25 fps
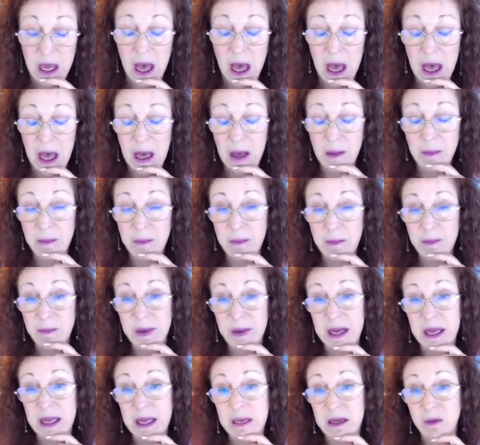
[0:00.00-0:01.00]

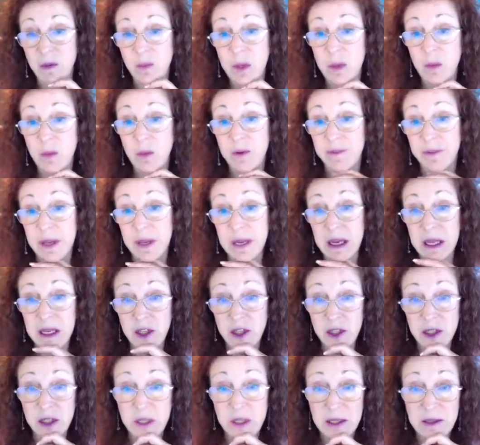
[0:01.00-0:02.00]
But we were
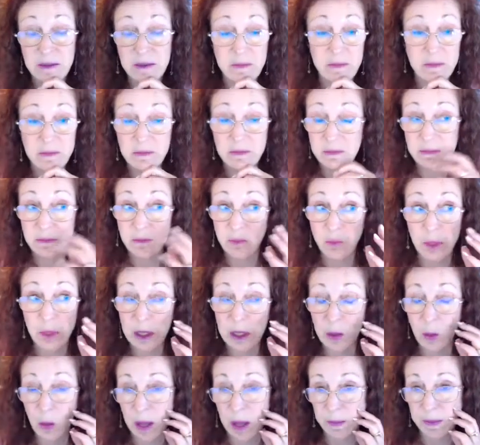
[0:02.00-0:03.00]
financially
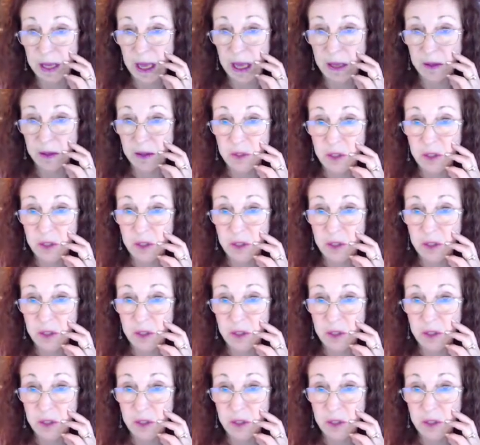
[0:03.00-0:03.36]
really wiped out.